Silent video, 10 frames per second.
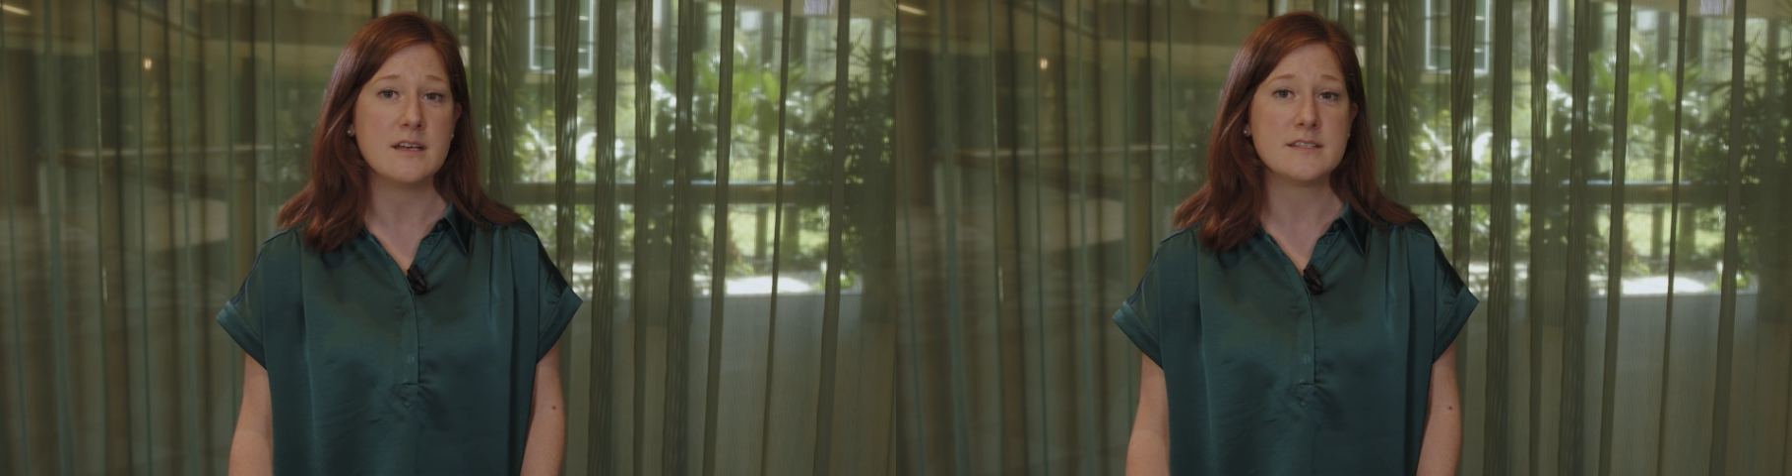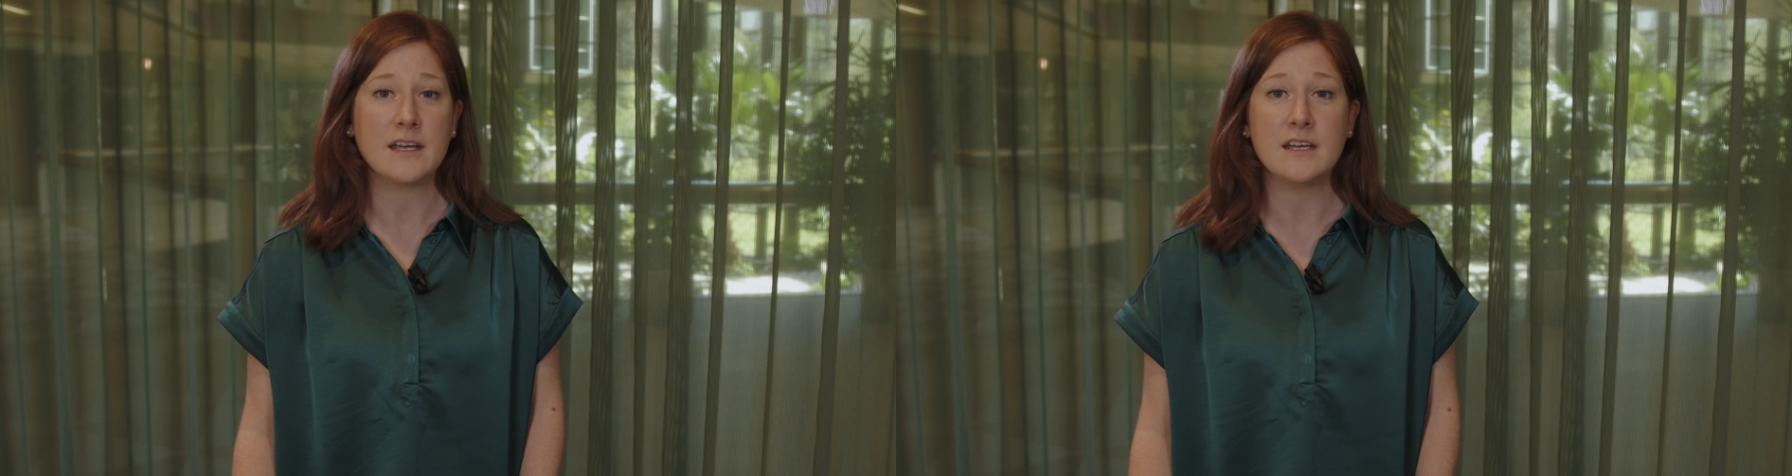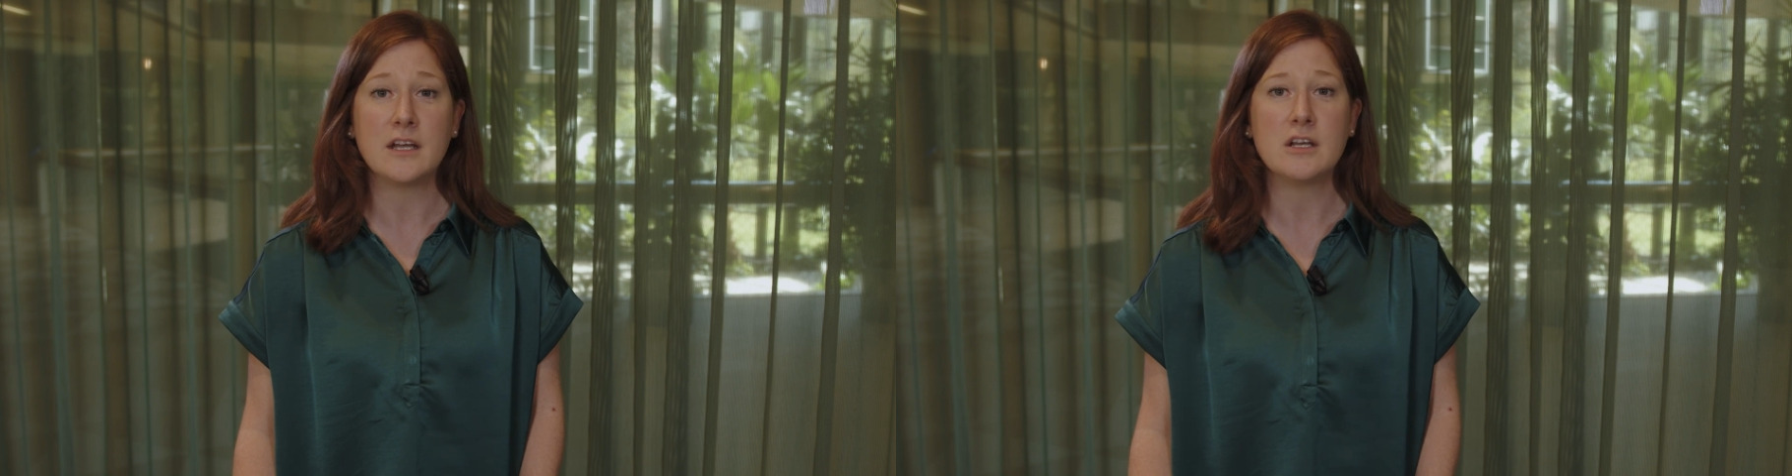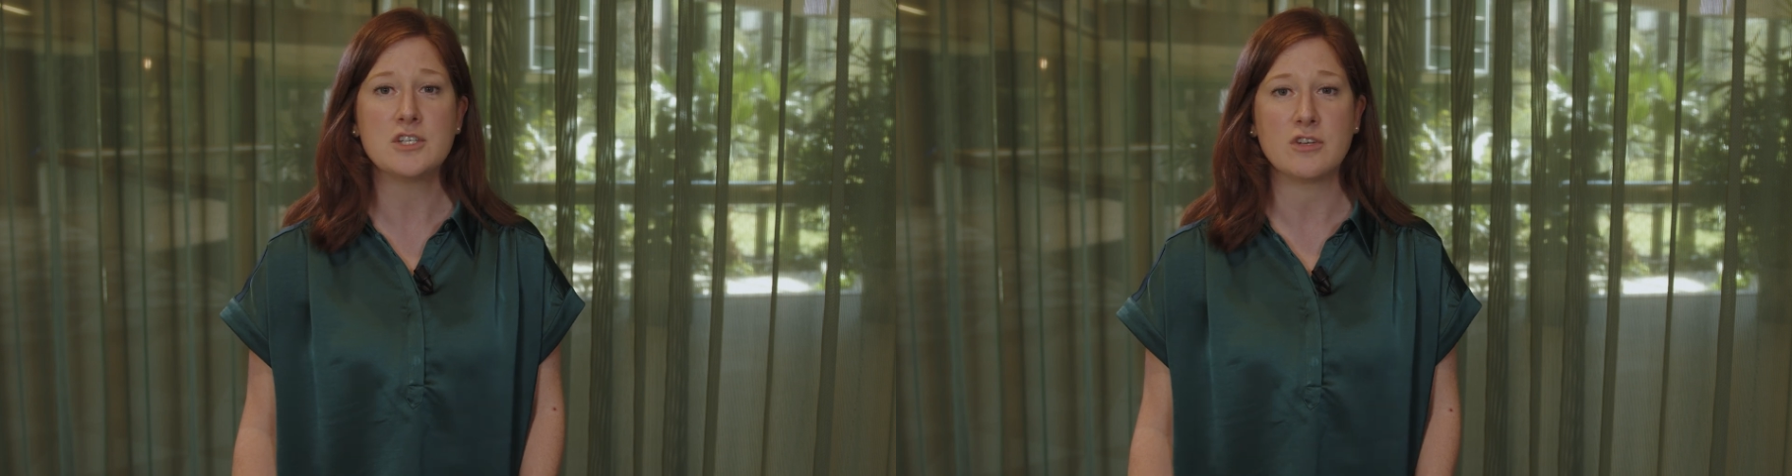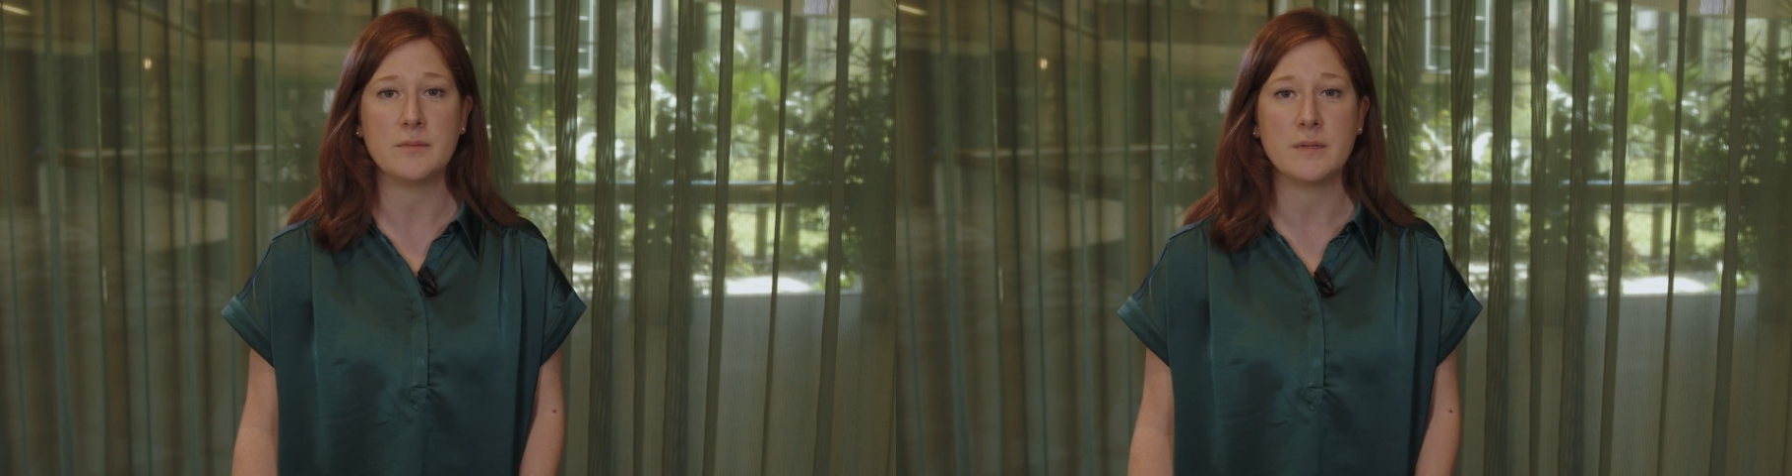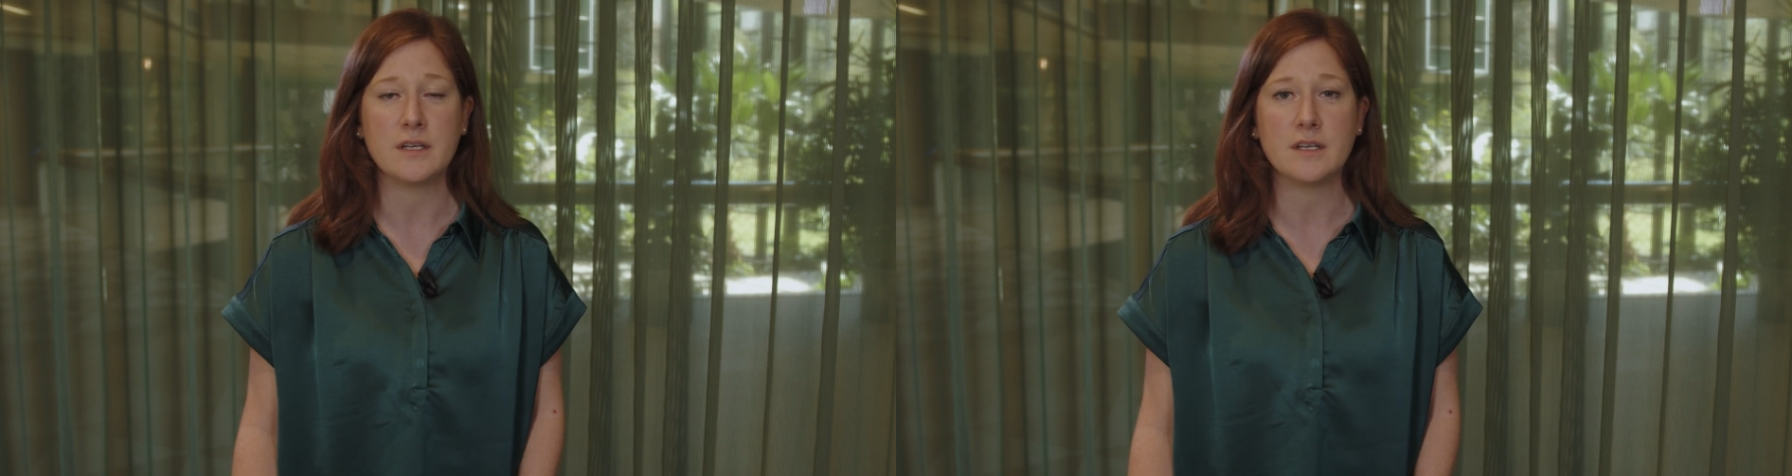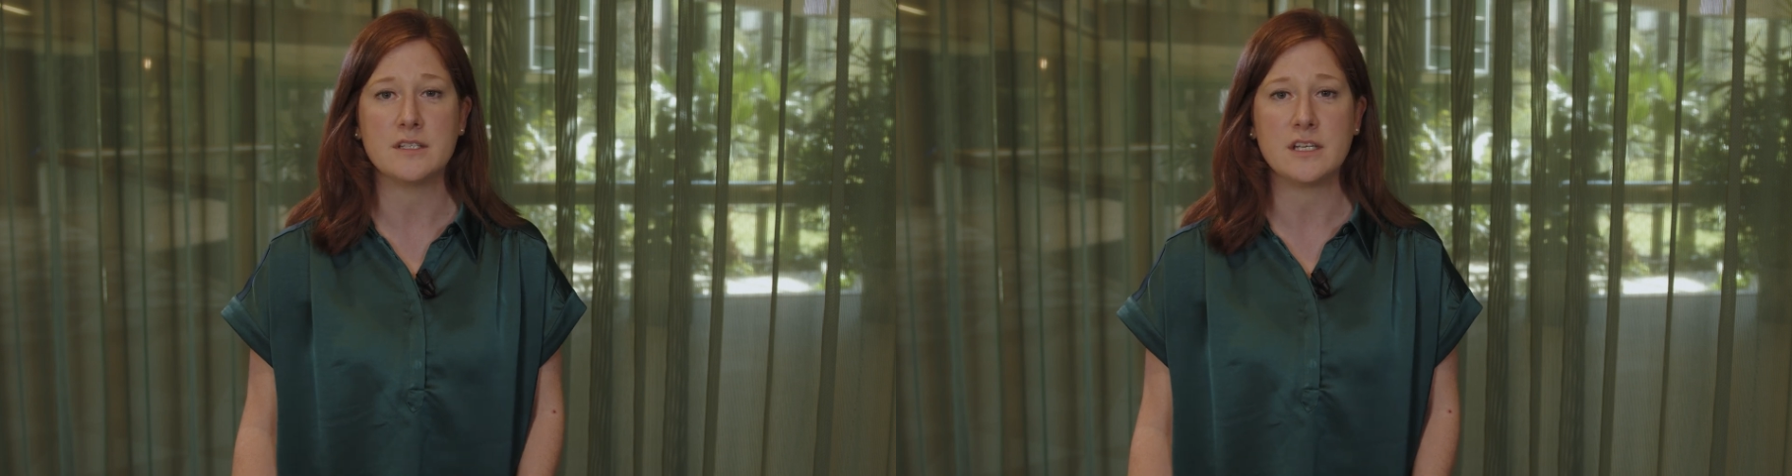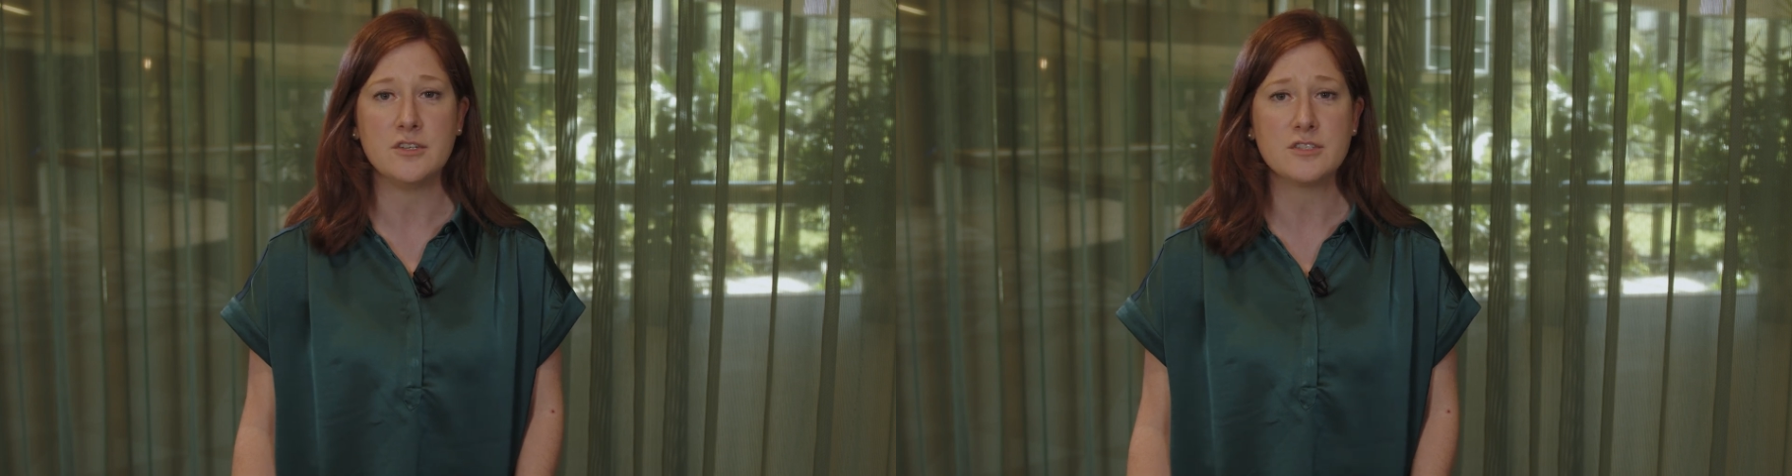Secondary treatment
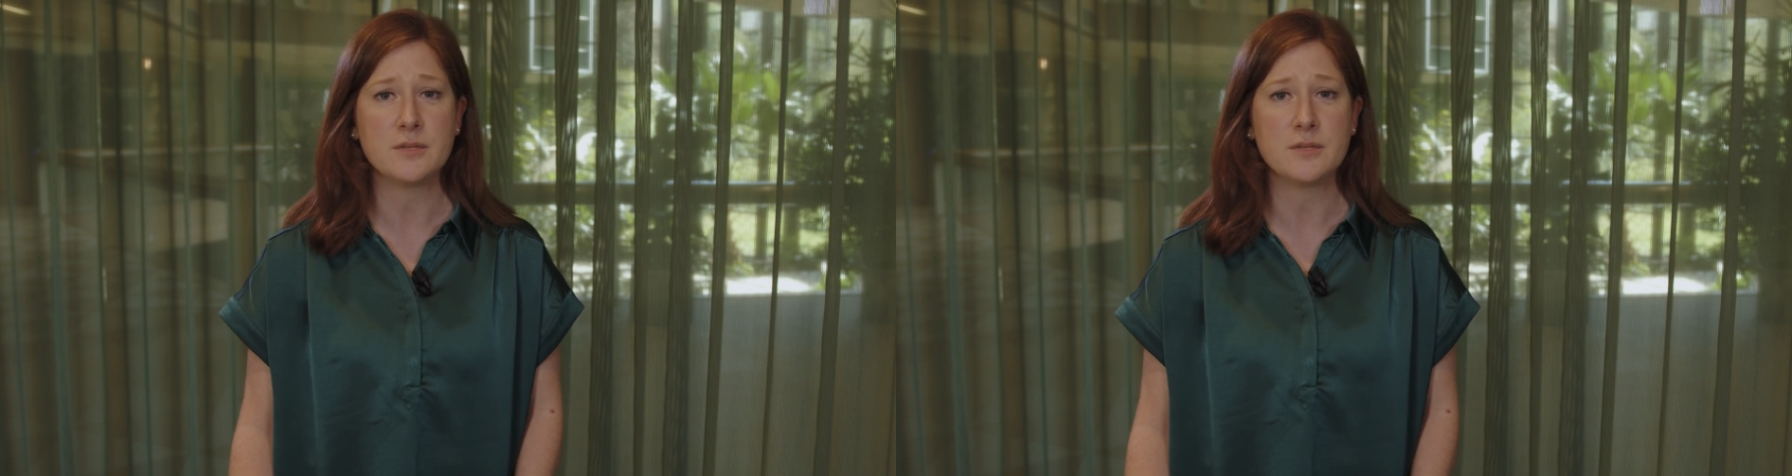continues